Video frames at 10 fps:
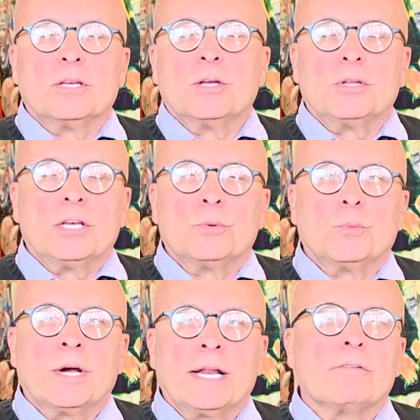in,
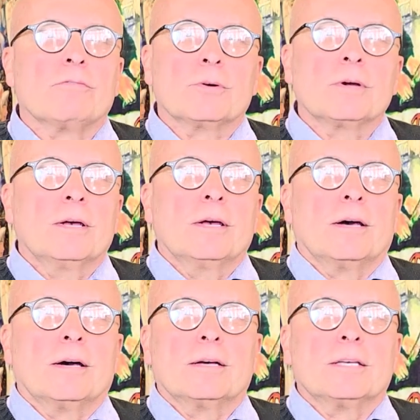in whatever
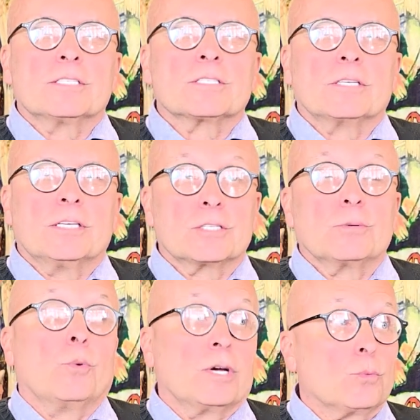uh, is, is,
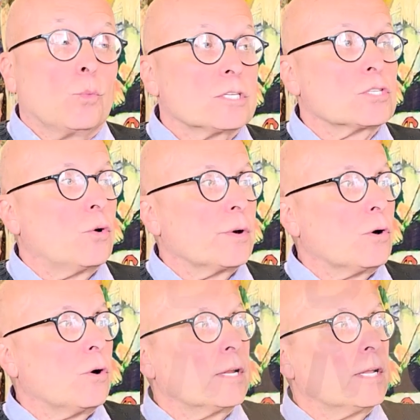what was going on.